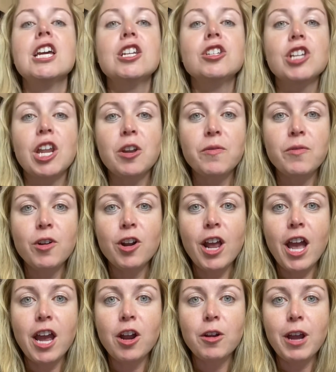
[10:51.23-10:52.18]
Jennifer and
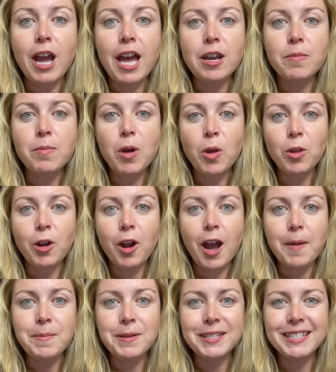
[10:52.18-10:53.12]
I are kind of polar
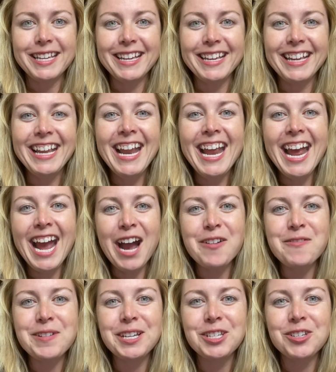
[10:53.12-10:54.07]
opposite
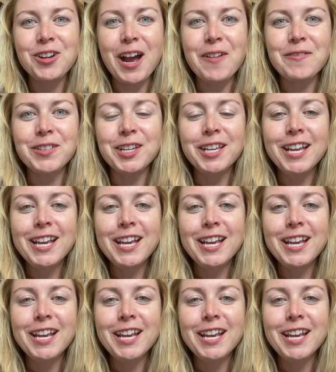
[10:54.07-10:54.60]
how we travel.